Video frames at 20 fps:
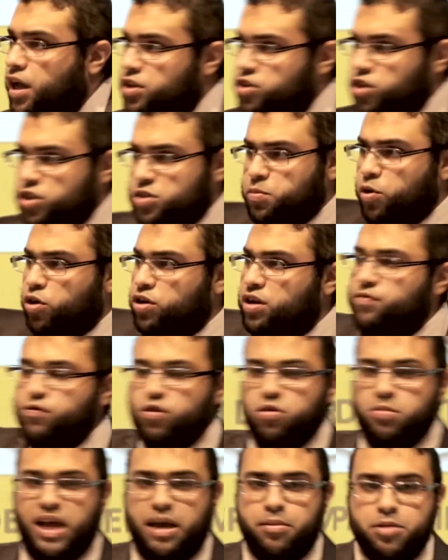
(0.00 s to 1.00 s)
I just bought it
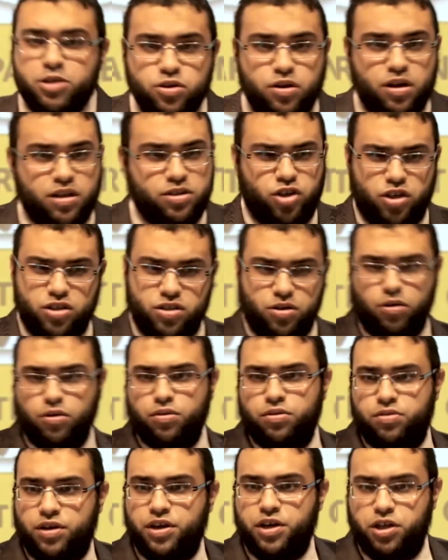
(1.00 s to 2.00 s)
from Amazon and just
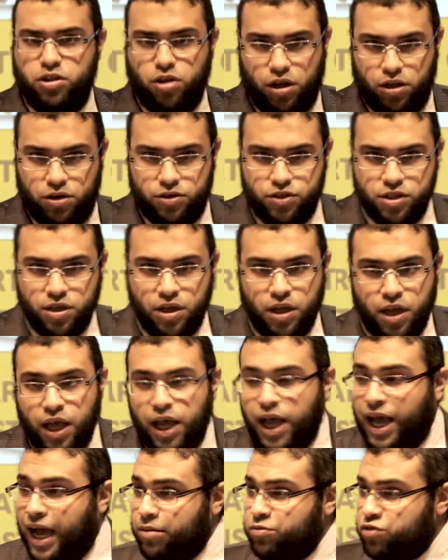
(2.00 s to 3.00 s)
cost $30.
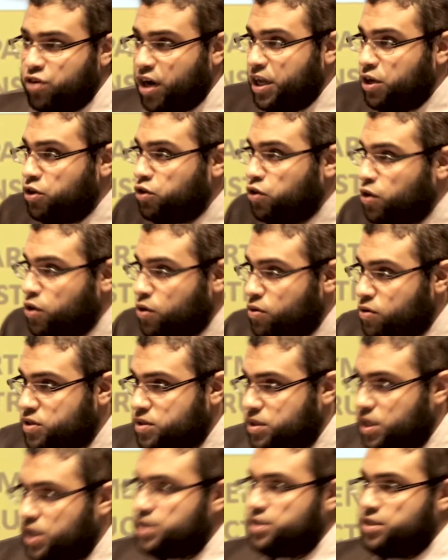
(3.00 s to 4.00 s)
I'm trying to
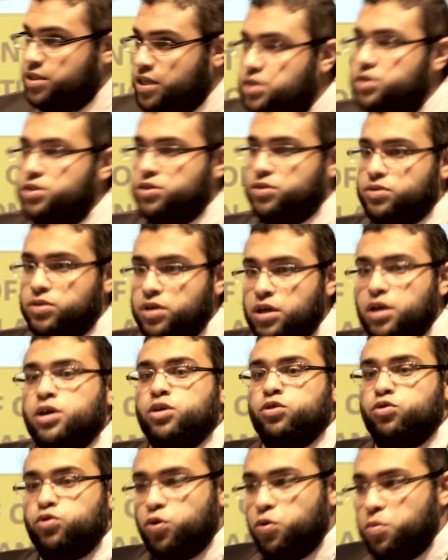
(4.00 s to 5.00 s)
use these sensors
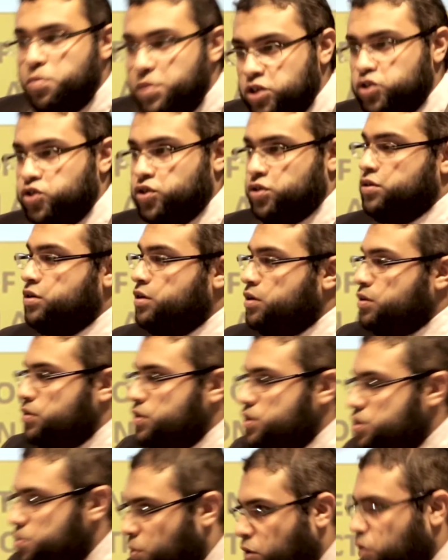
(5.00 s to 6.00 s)
to measure
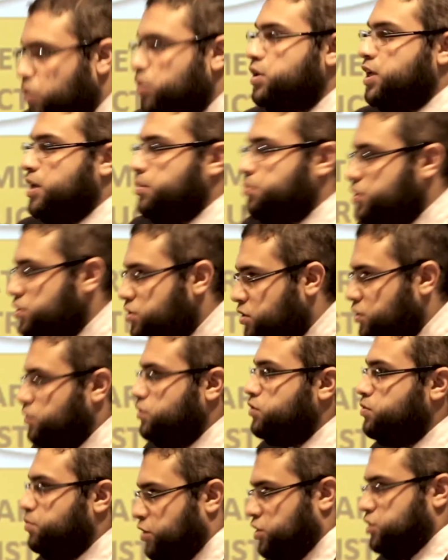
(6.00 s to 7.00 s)
the small
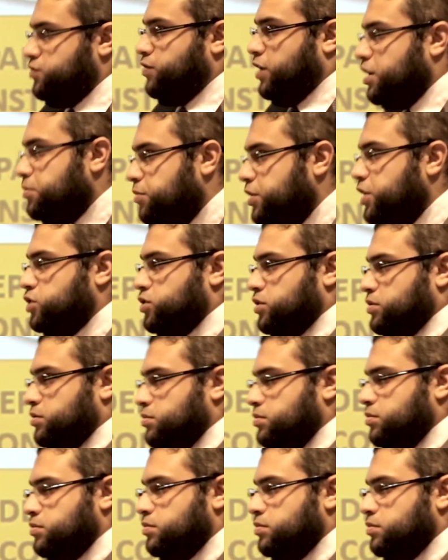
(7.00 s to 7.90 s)
amplitude bridge vibration.